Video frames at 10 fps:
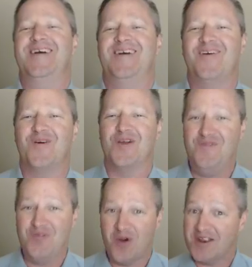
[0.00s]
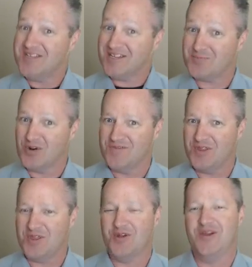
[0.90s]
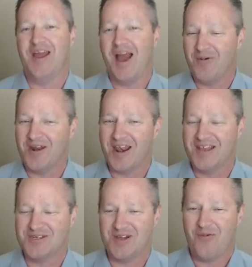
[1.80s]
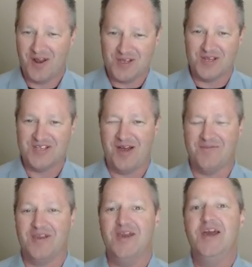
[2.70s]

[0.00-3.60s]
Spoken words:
or if you want to disprove the theory, I want you to tell me.